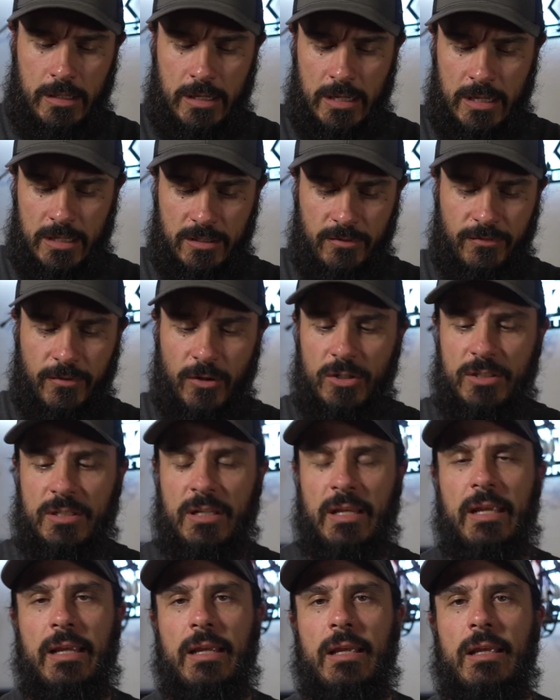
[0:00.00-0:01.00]
is, the first
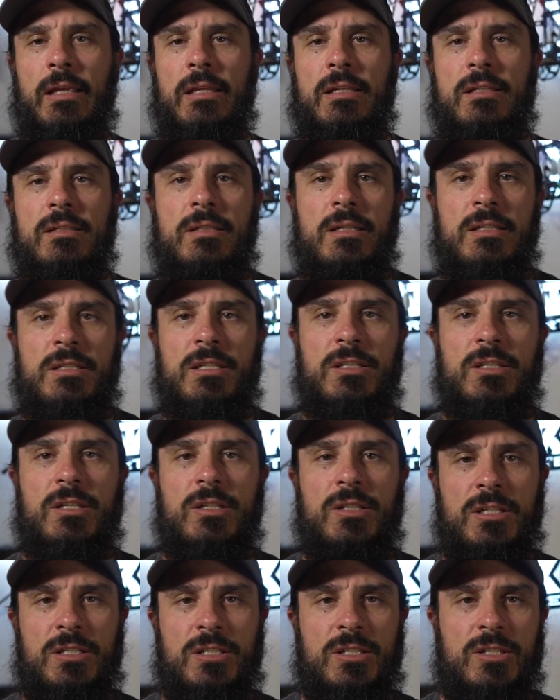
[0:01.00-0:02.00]
thing is this is
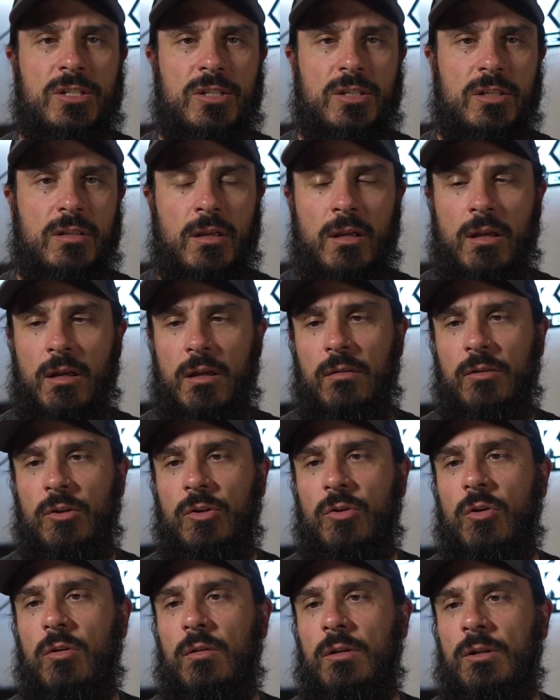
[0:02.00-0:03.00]
a
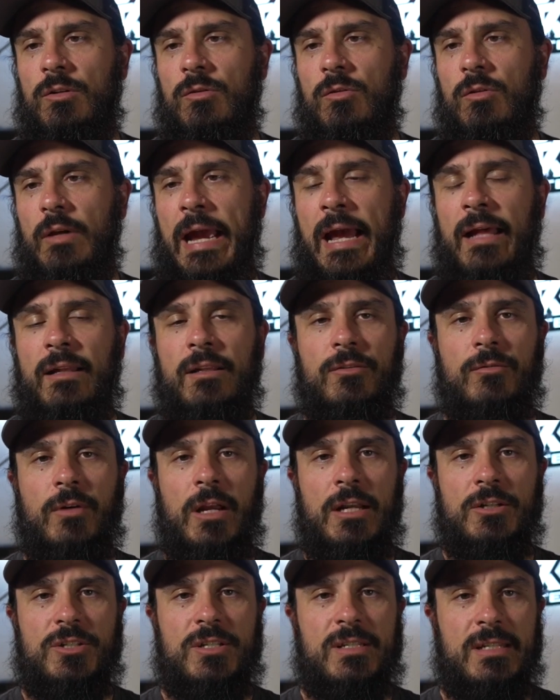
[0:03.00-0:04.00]
little Allen
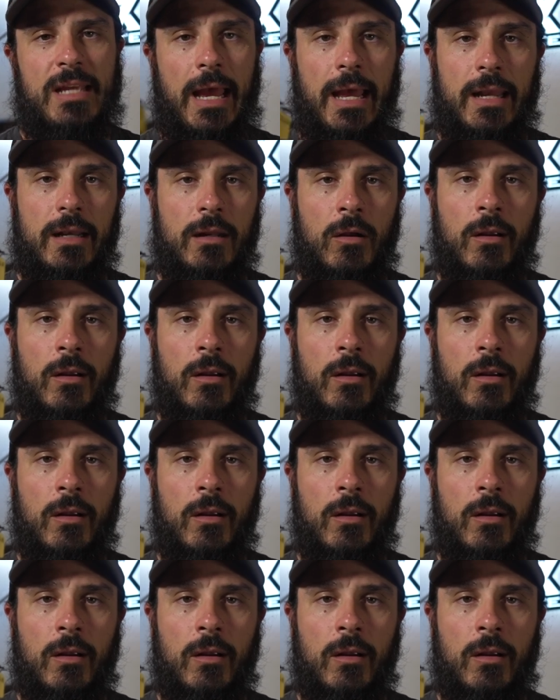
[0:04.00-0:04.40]
wrench set.